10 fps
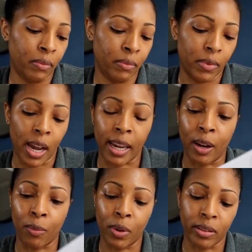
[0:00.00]
I
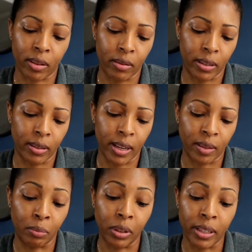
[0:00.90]
can't, it
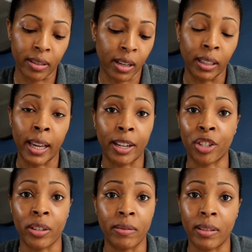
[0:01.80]
says Bliss
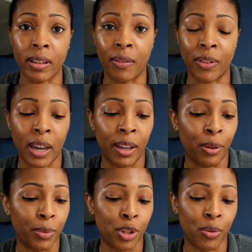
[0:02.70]
Collections if that
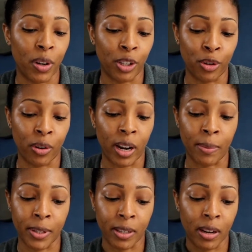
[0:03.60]
helps you in your
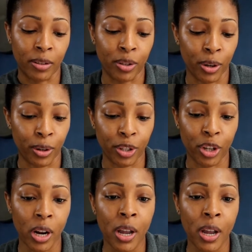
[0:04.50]
Amazon search.